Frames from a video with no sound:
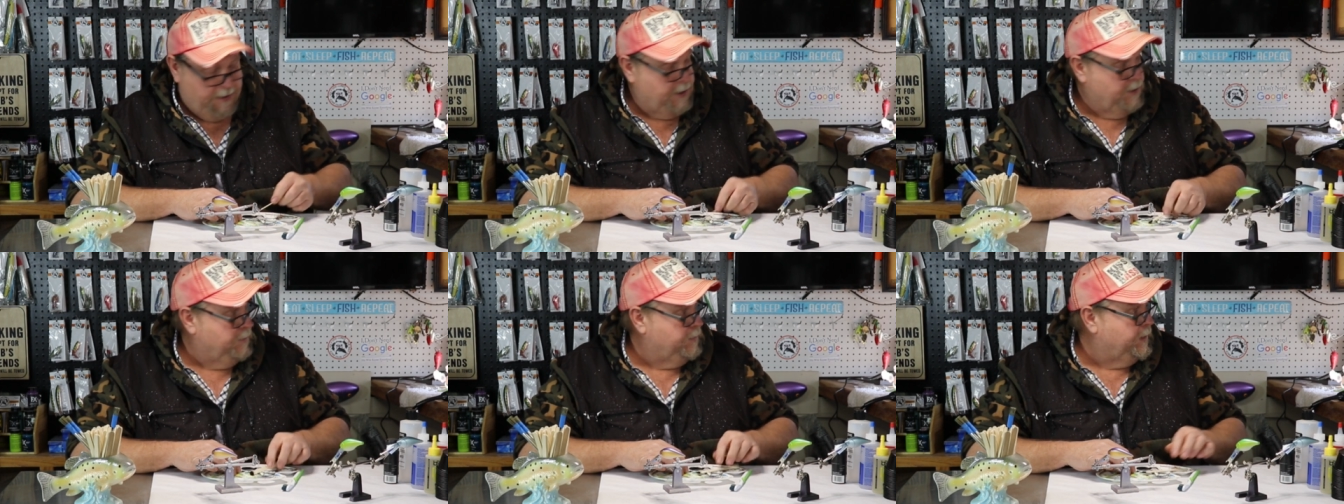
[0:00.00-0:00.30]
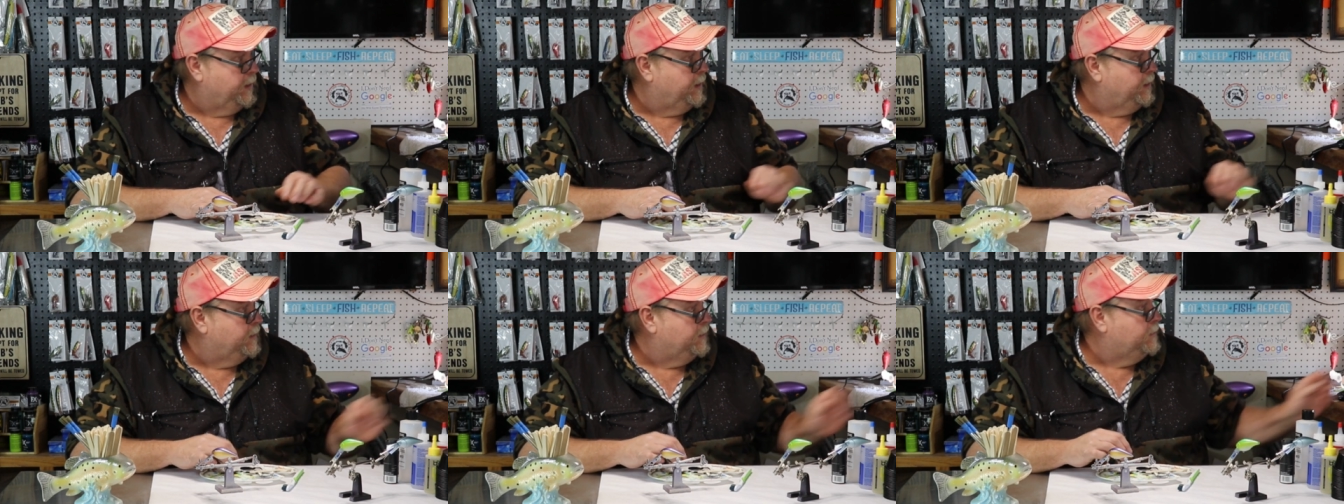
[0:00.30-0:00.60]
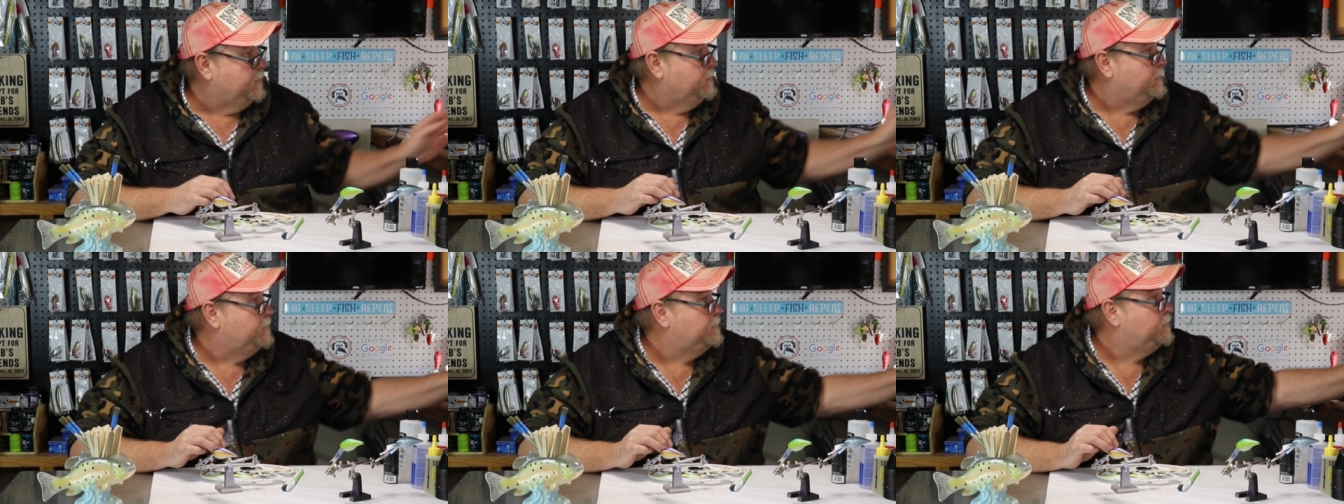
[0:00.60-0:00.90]
there we
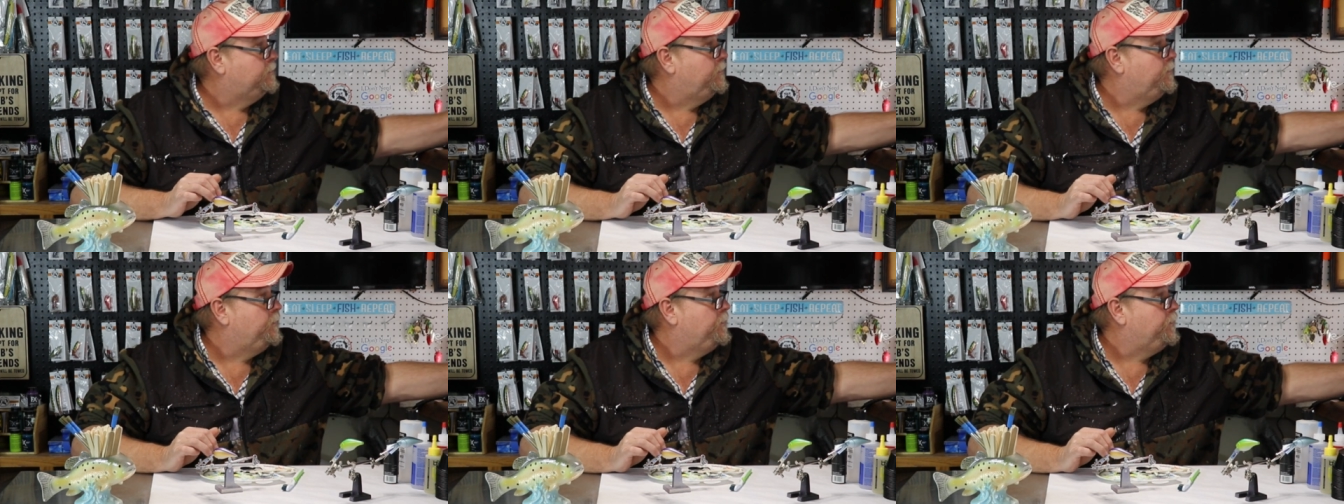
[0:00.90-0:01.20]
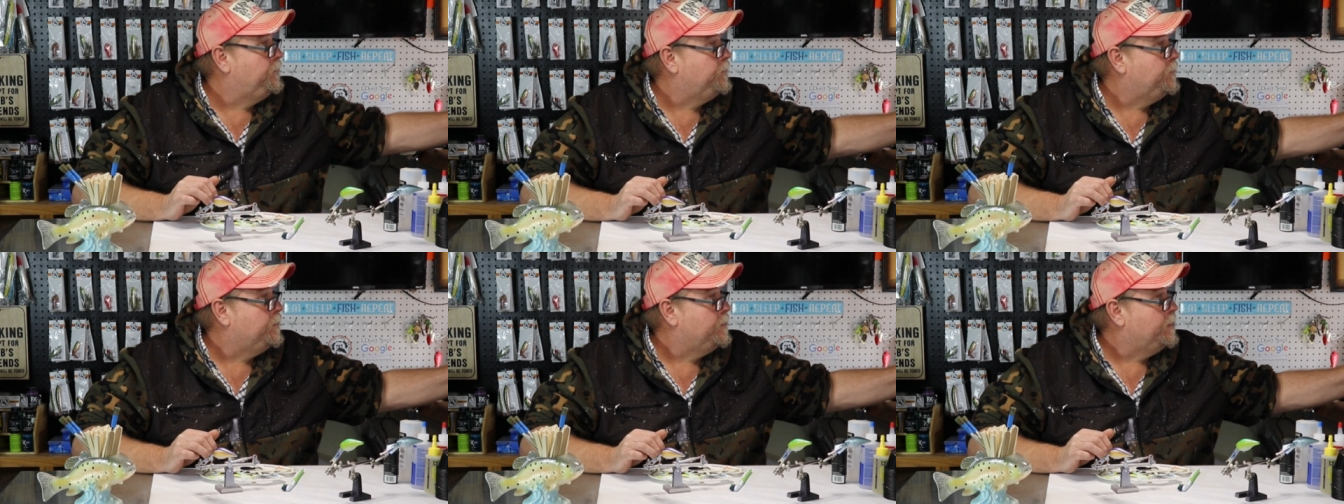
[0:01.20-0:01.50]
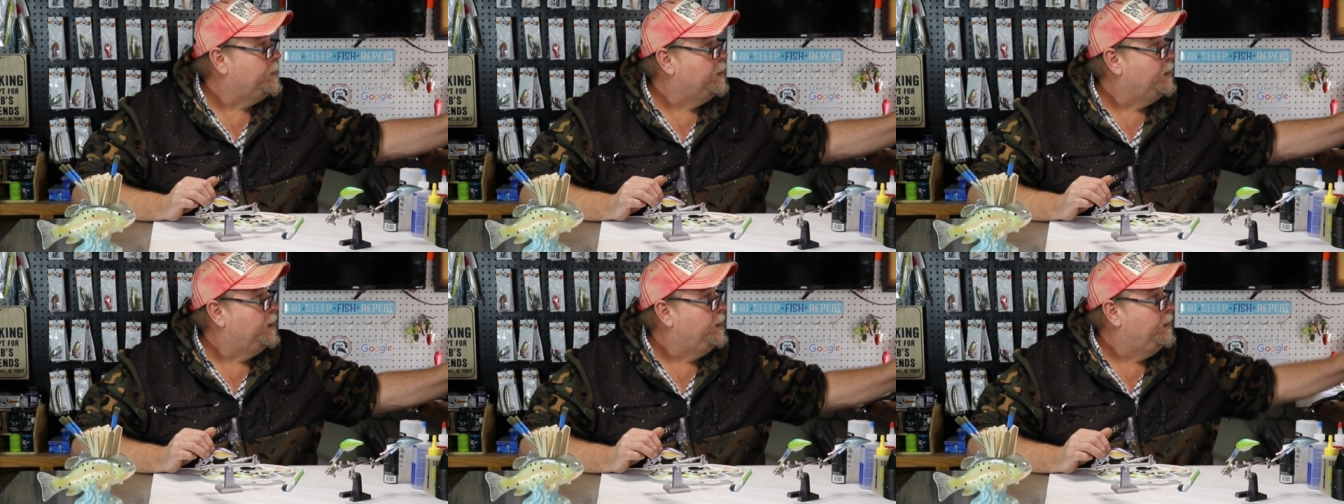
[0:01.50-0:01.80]
go.
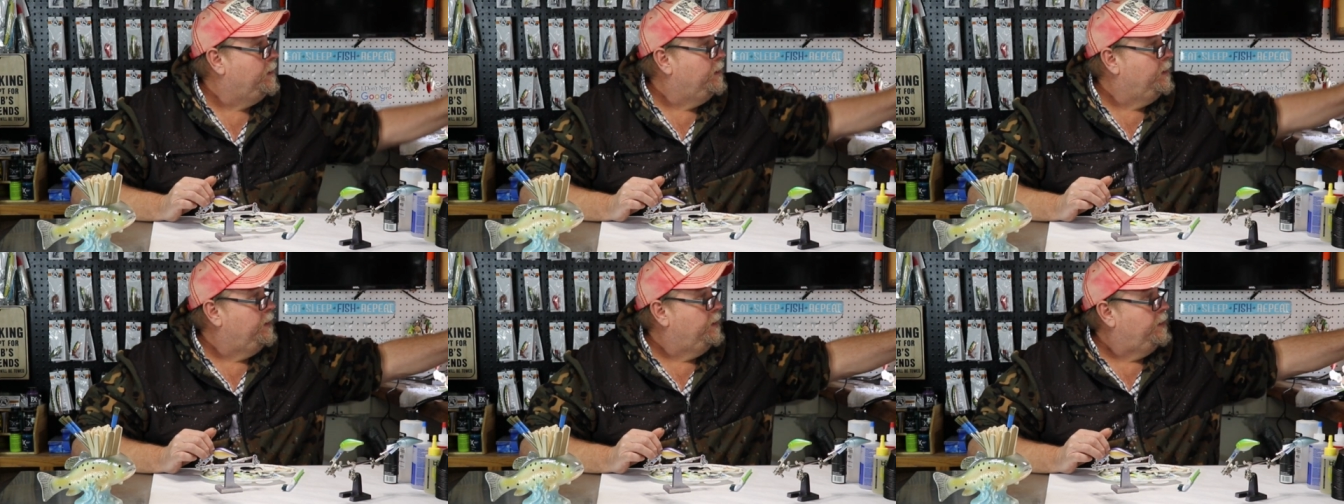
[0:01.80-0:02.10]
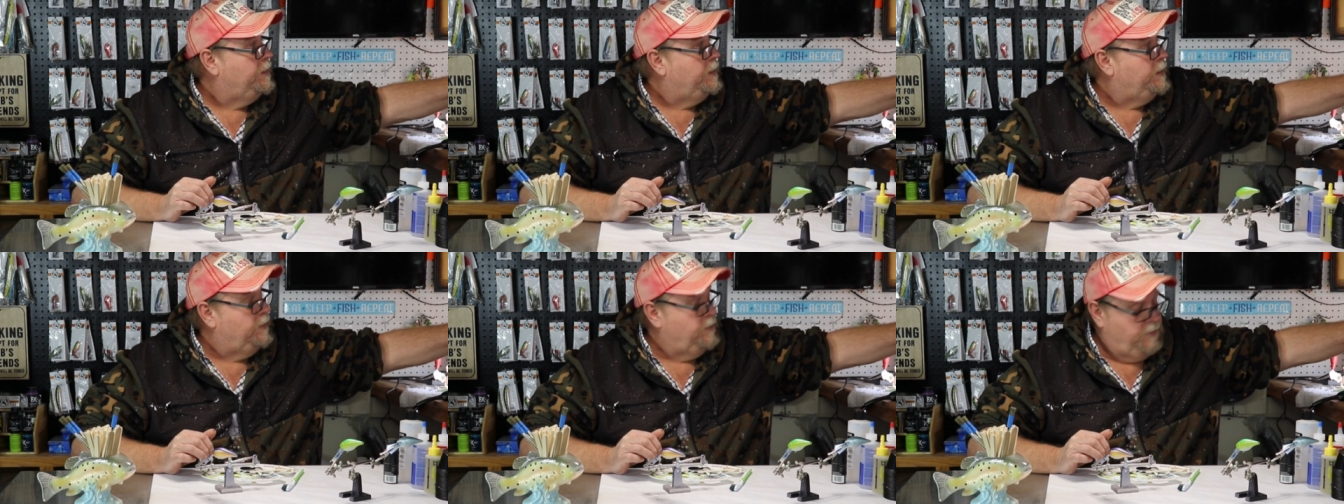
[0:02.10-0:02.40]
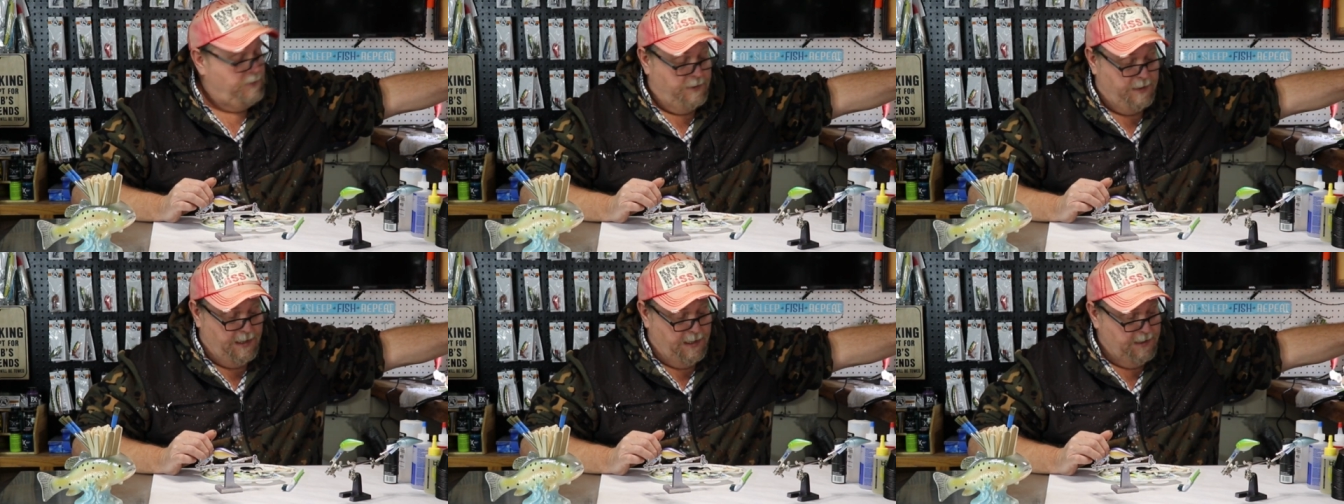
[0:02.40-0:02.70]
I
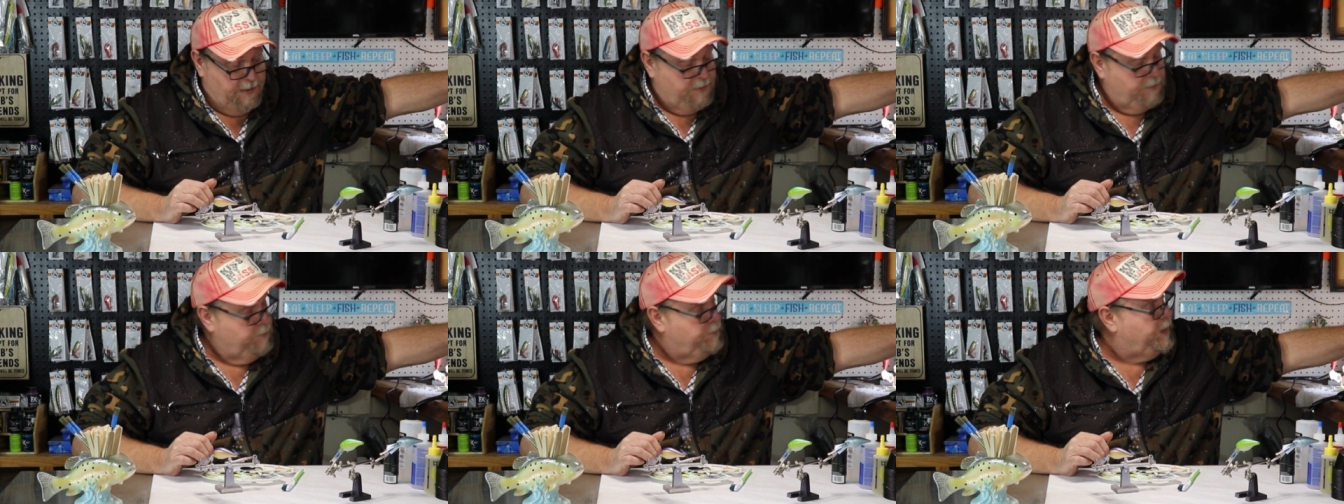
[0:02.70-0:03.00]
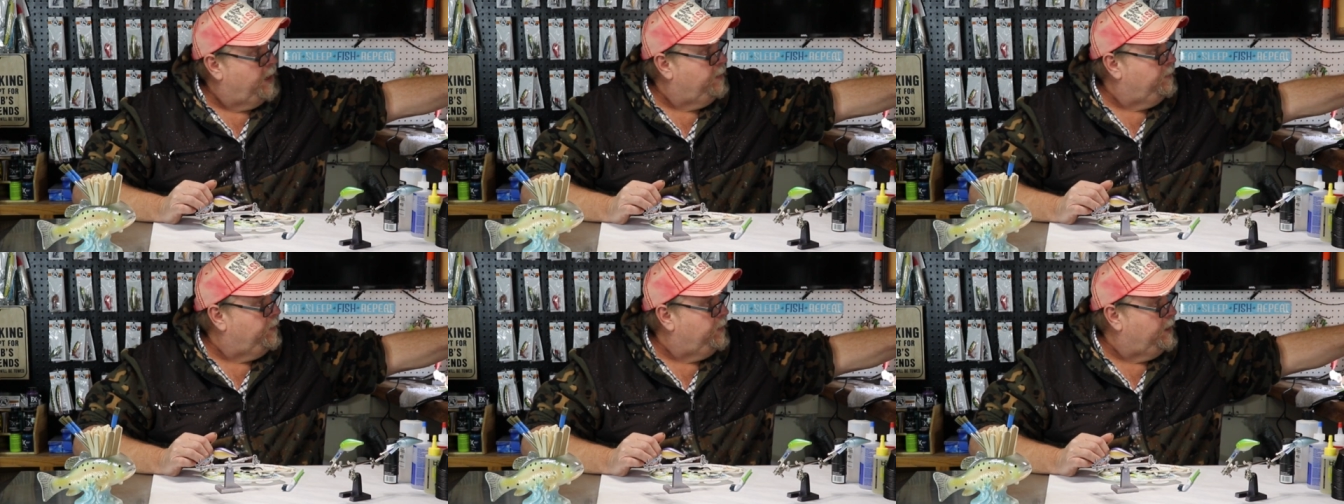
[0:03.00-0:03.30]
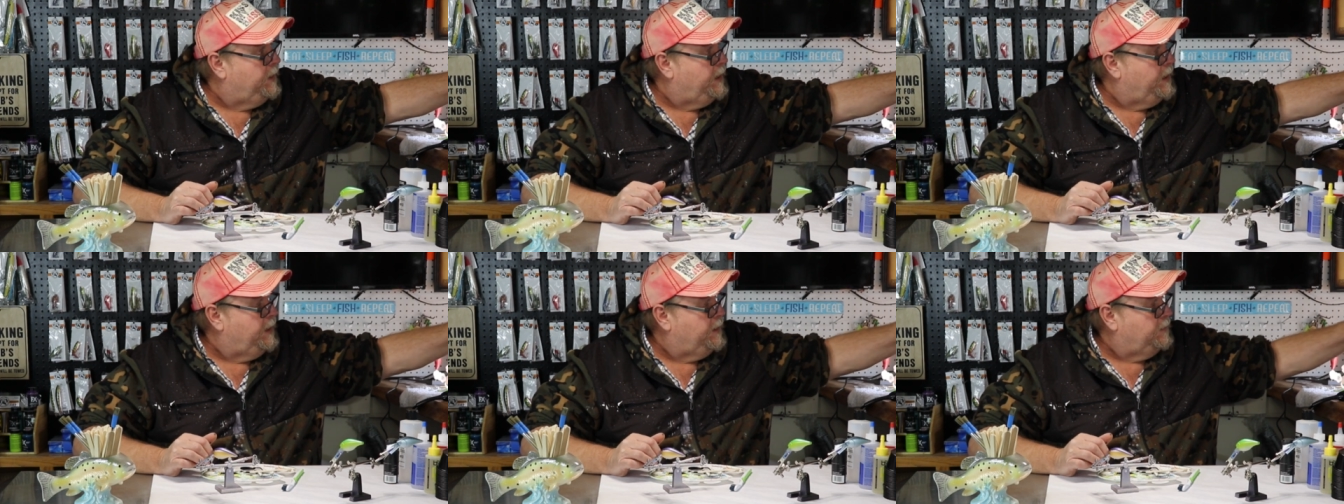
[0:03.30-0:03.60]
want to get some paper
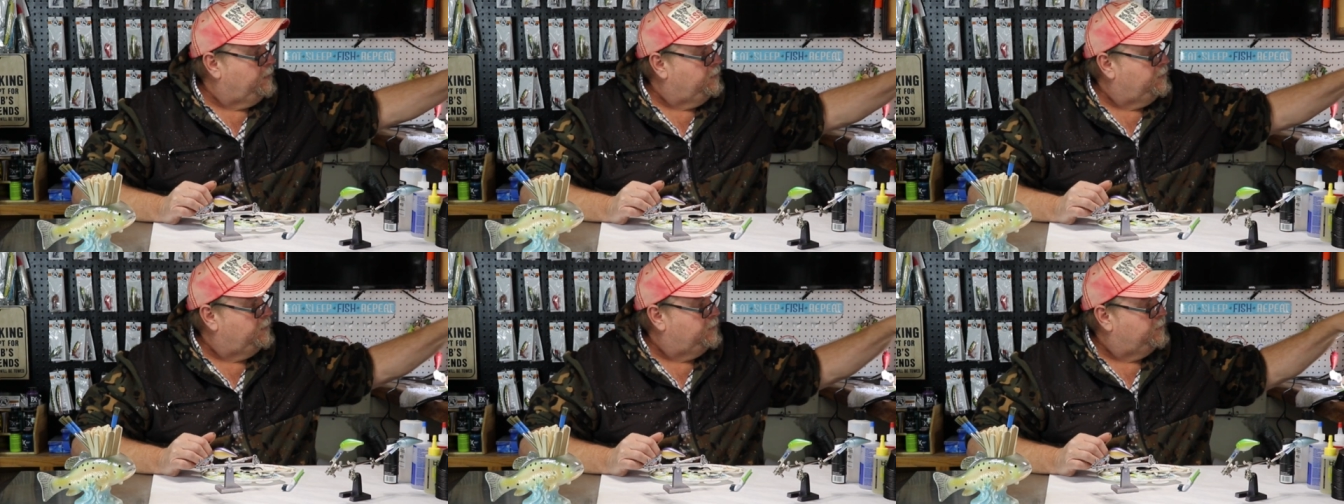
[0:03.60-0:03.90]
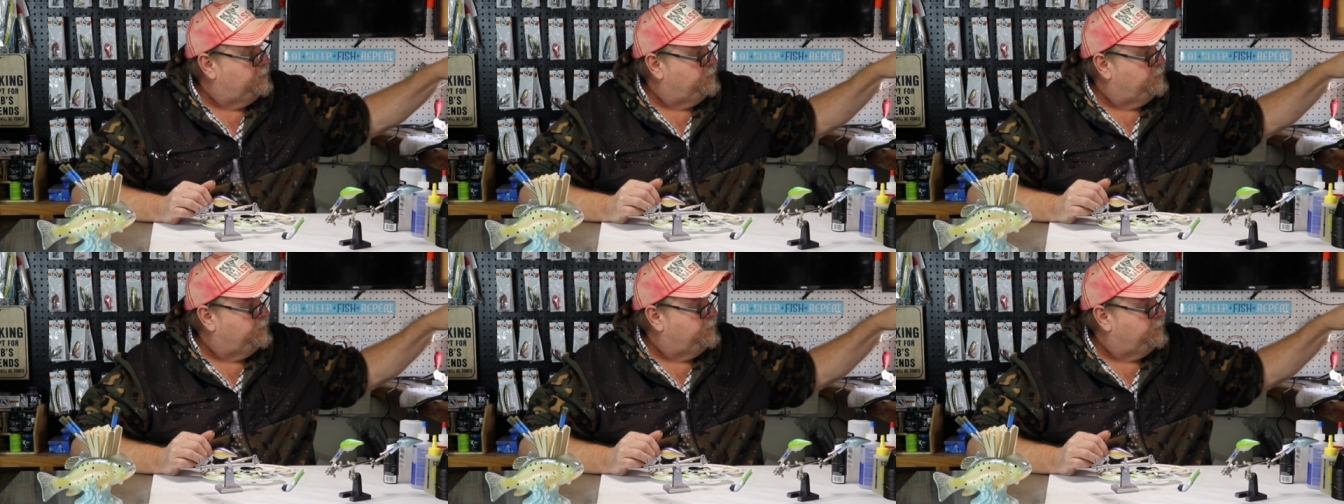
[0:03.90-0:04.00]
towels